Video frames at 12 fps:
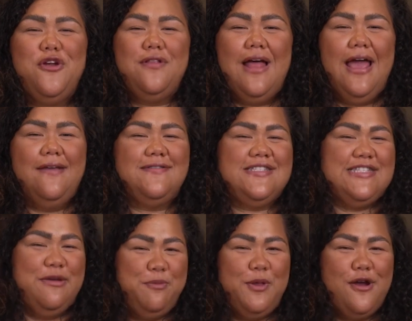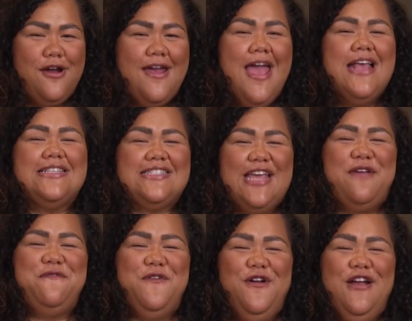your life simpler,
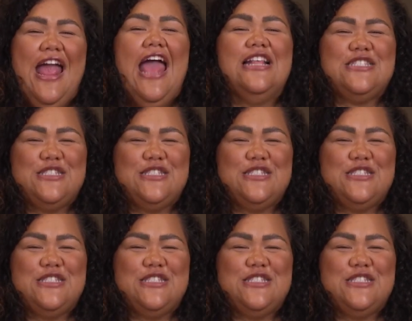safer, and